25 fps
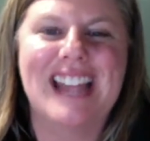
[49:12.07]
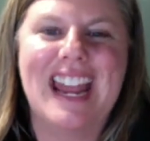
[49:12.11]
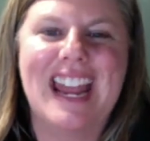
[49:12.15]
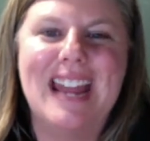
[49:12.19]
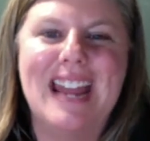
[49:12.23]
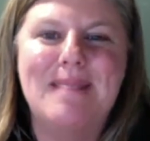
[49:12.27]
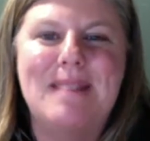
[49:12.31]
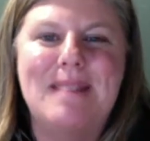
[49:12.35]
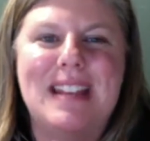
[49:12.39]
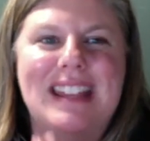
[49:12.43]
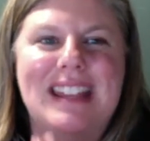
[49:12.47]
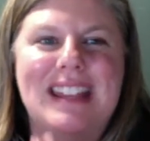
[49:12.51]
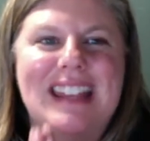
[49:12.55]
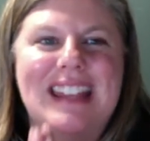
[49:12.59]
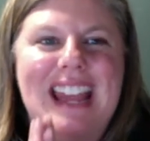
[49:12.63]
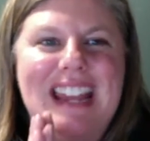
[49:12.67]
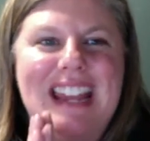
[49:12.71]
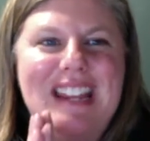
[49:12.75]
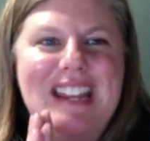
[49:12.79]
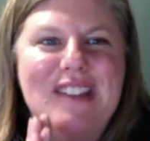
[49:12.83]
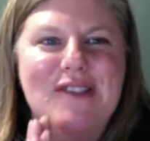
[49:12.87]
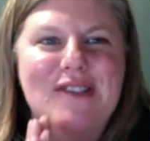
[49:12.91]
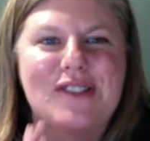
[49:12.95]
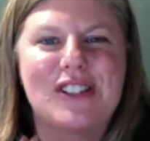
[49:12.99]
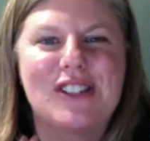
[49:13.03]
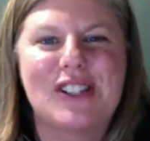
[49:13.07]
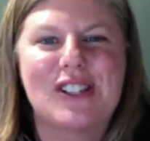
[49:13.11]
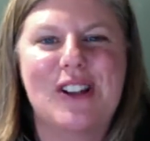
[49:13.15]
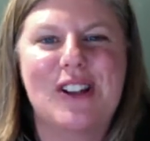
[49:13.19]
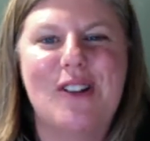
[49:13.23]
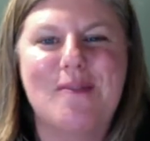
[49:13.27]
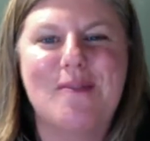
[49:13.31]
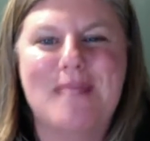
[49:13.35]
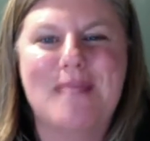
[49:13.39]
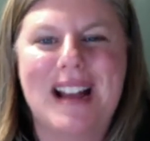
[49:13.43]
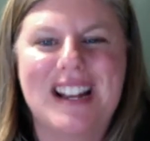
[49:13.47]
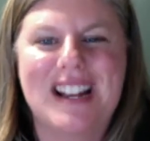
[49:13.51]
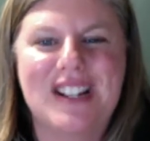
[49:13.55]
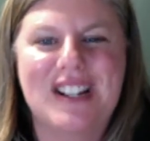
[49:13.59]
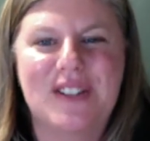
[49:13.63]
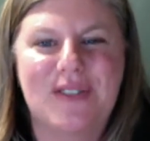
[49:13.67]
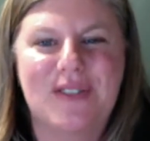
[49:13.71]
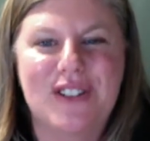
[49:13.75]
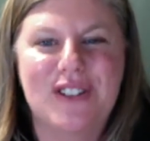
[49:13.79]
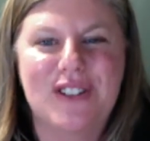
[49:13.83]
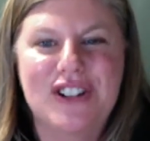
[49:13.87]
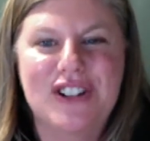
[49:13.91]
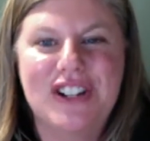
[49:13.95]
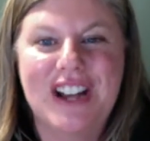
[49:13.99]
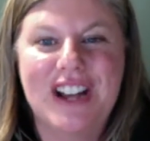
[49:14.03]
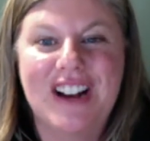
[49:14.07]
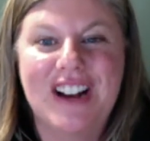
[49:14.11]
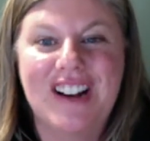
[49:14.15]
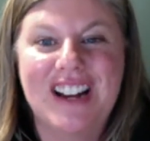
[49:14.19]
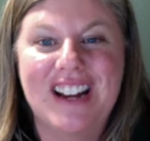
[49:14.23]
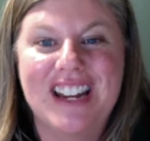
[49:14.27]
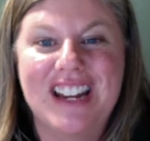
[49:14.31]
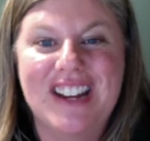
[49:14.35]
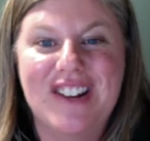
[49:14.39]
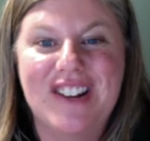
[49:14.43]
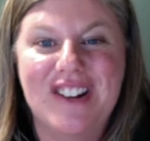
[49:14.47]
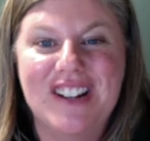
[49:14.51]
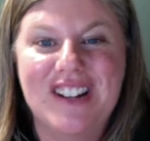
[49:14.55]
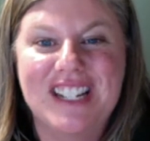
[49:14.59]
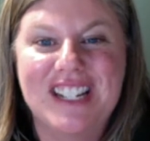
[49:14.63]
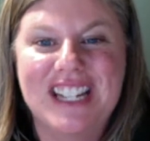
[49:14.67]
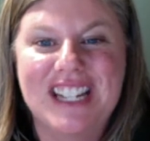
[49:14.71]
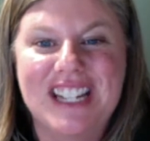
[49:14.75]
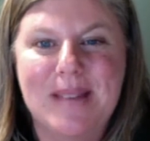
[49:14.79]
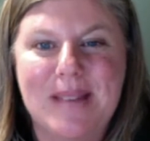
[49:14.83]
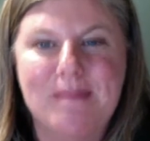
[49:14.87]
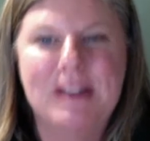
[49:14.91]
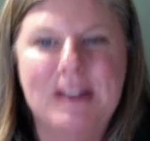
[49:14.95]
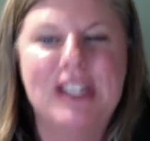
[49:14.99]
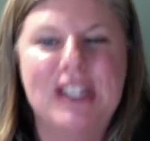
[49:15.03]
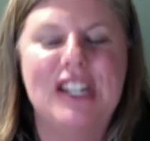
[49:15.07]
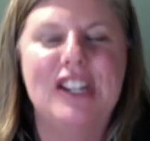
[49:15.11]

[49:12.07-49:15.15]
Amy, thank you so much for sharing your tips.